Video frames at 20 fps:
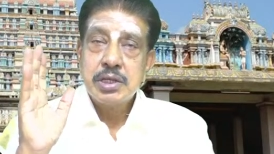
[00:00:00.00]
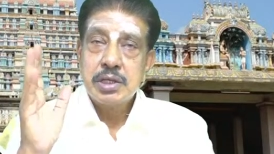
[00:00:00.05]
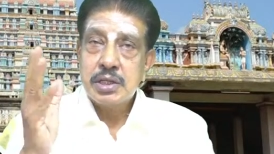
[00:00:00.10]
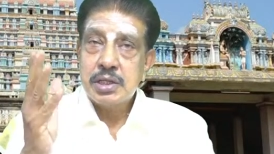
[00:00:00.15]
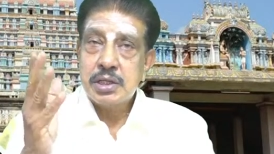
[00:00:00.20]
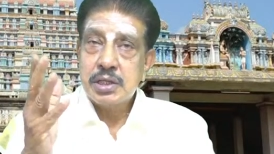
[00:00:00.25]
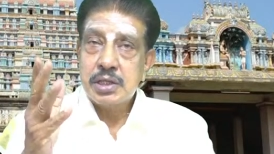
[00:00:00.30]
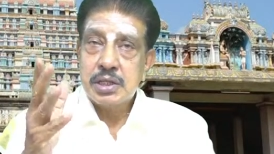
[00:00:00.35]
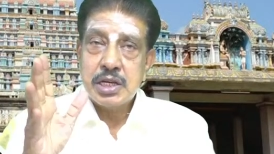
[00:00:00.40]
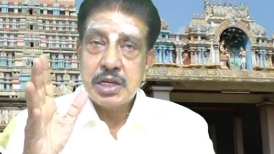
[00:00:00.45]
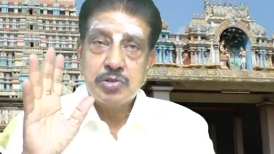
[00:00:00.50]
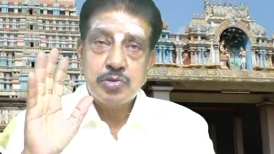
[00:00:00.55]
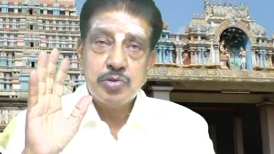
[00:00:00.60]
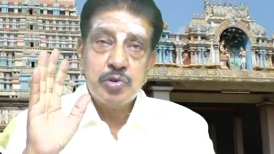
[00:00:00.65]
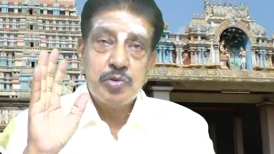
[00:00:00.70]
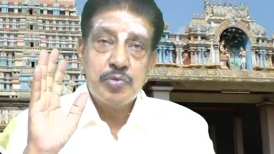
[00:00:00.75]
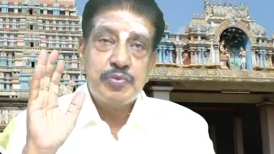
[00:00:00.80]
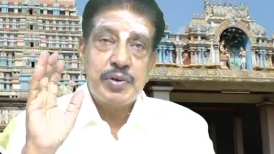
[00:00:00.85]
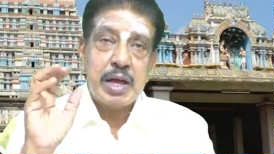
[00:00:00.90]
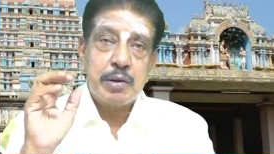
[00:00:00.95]
there is
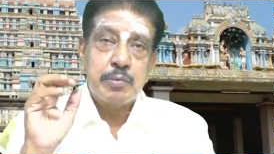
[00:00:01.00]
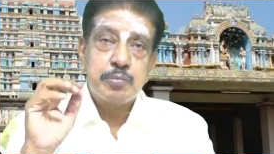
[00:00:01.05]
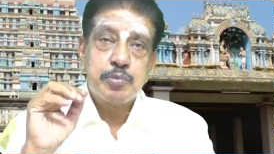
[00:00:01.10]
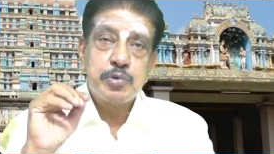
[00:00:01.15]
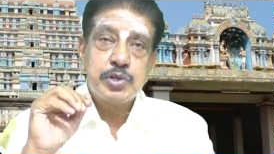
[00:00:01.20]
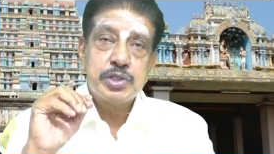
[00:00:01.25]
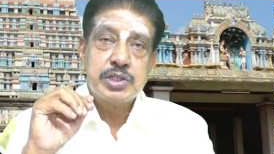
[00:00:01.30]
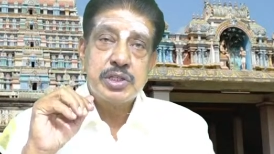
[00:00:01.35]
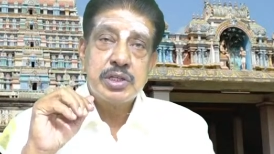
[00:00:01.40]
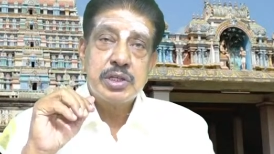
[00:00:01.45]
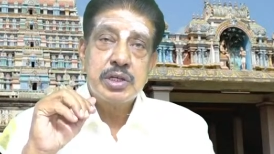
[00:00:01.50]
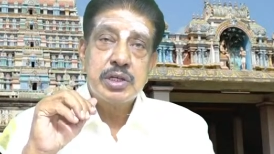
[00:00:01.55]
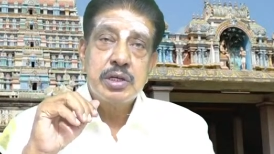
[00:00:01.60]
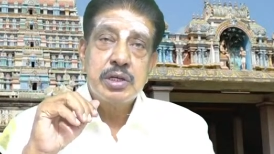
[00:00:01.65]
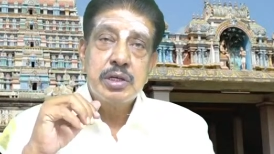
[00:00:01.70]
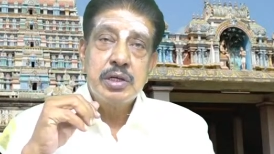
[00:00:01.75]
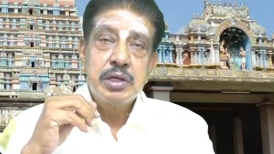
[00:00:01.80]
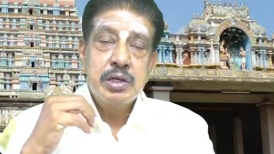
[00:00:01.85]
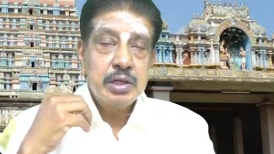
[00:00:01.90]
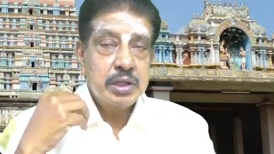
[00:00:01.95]
no flag post,
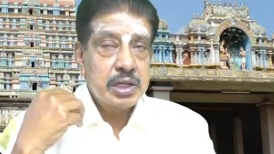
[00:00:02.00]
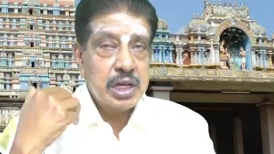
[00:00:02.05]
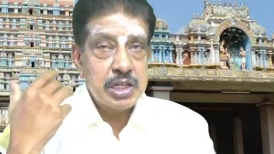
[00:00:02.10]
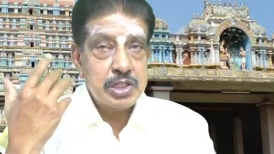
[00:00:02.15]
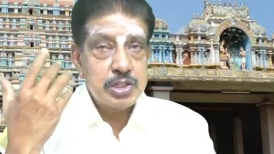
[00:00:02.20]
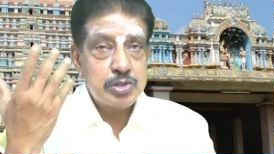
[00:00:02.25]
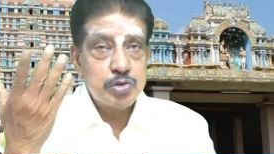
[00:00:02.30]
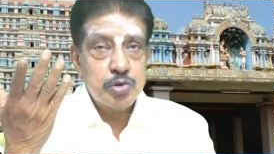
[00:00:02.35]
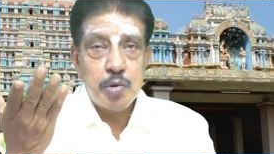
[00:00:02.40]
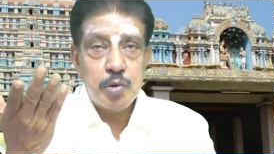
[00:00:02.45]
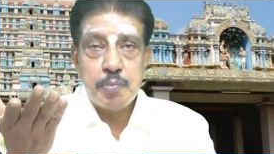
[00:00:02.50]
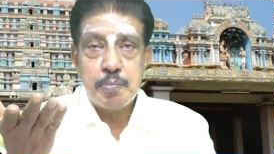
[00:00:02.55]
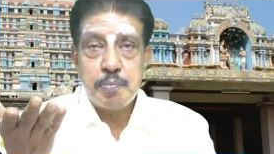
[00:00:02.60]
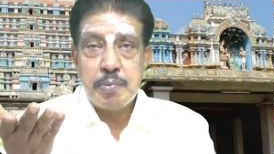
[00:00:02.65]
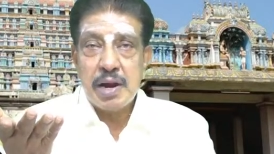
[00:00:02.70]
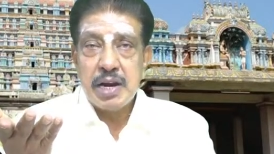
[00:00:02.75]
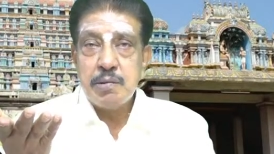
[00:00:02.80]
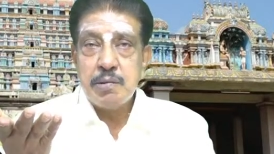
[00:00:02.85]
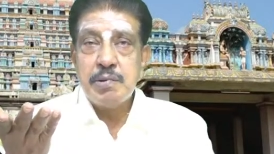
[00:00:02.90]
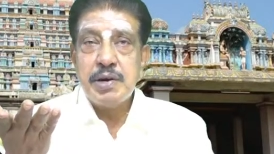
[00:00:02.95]
there is no
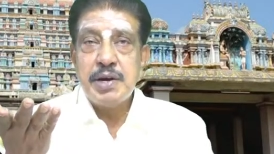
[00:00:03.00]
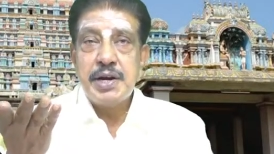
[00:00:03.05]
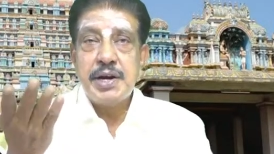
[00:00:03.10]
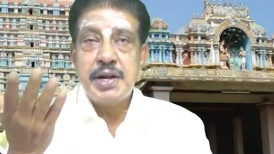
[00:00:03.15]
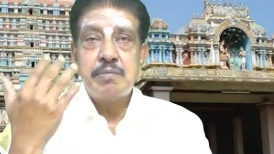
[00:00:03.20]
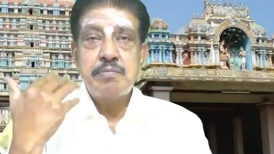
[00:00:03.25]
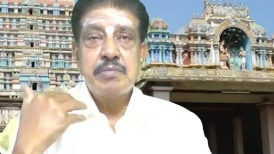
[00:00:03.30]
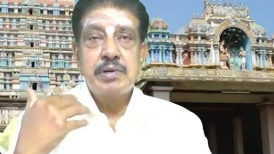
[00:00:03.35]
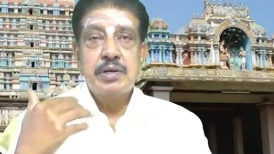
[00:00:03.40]
Balibidam,